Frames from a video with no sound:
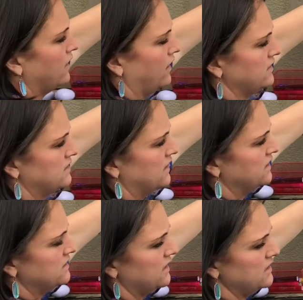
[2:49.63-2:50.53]
our
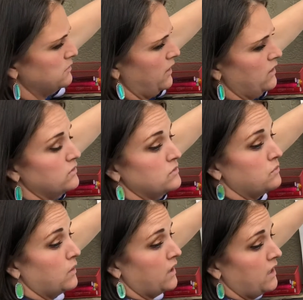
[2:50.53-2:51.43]
sentences, we use
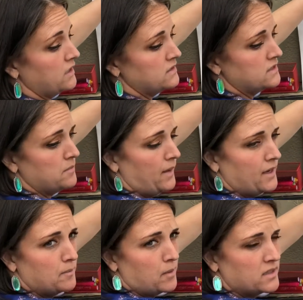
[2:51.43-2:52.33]
words to
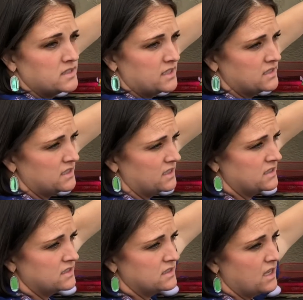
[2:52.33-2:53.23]
make up our
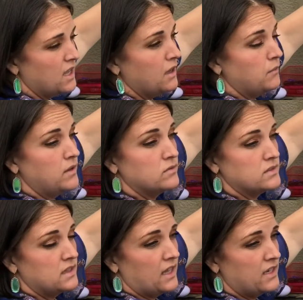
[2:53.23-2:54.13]
sentence. We
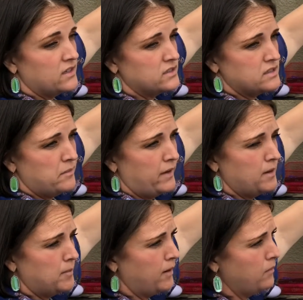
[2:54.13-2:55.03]
use letters to make
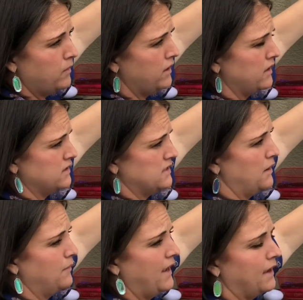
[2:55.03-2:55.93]
up our words,
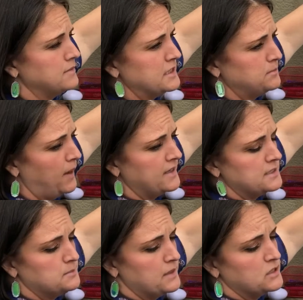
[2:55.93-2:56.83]
and we have
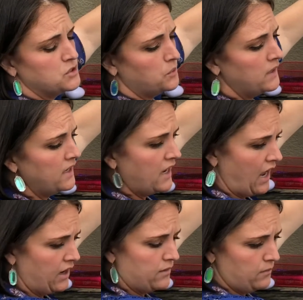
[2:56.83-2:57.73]
space between
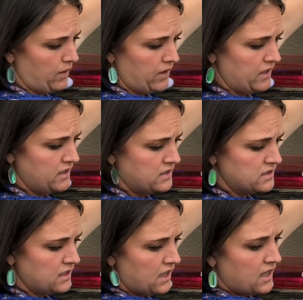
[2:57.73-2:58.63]
our
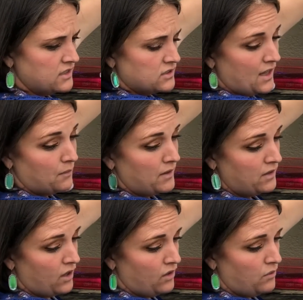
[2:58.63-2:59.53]
words so that we
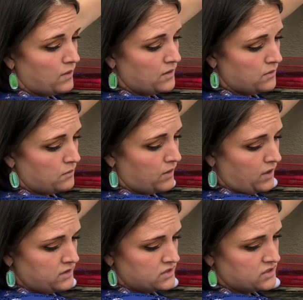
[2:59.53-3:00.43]
know where the
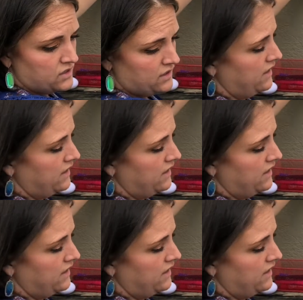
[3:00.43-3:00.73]
words start